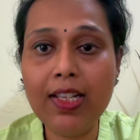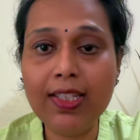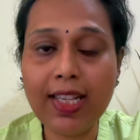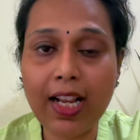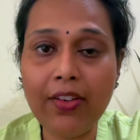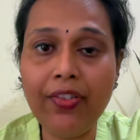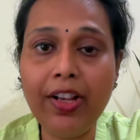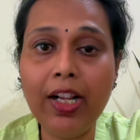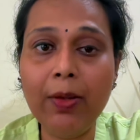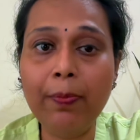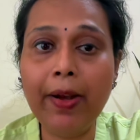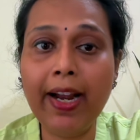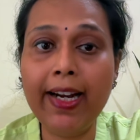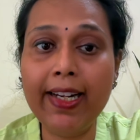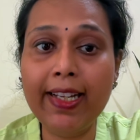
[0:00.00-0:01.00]
Self
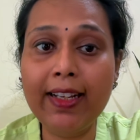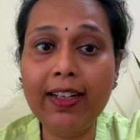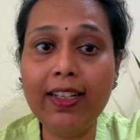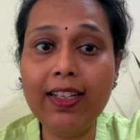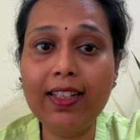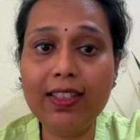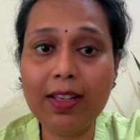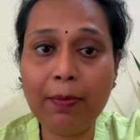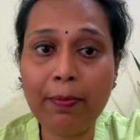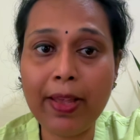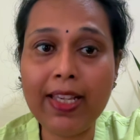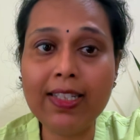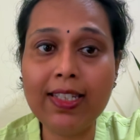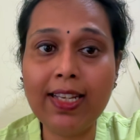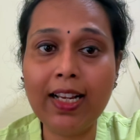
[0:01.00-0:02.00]
help ideally is the
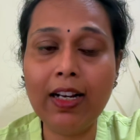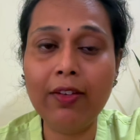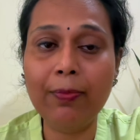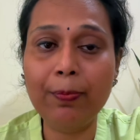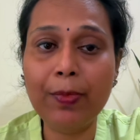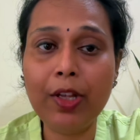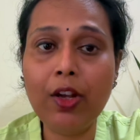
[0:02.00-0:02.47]
best help.